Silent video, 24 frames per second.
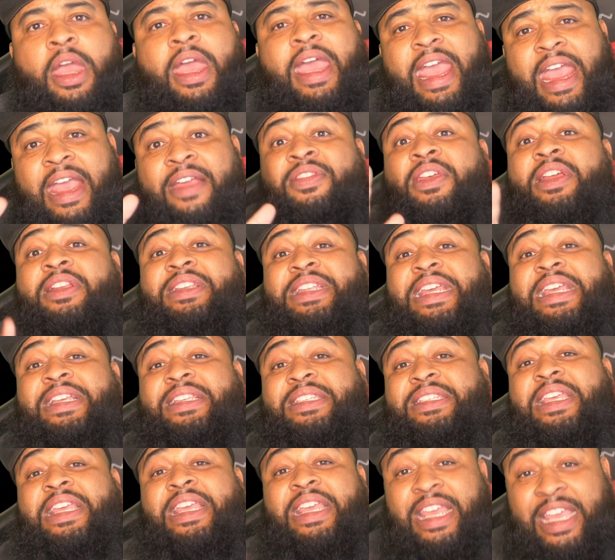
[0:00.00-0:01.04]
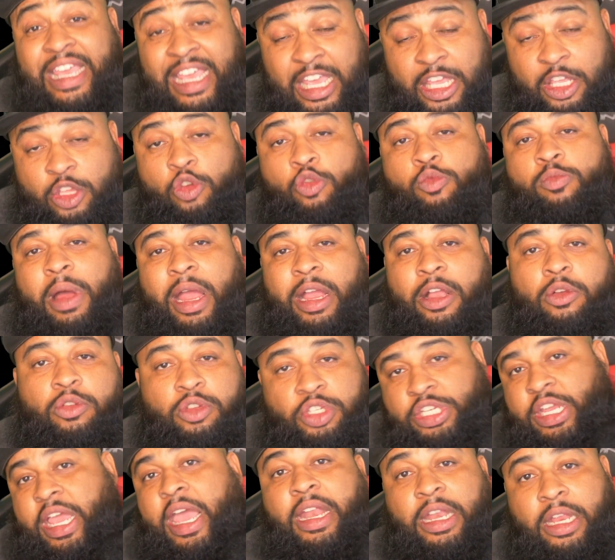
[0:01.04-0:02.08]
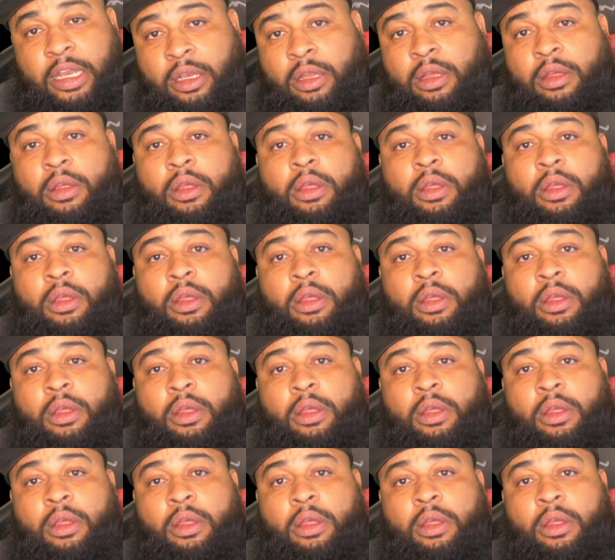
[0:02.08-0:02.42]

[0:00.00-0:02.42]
In the DC EU, Michael Shannon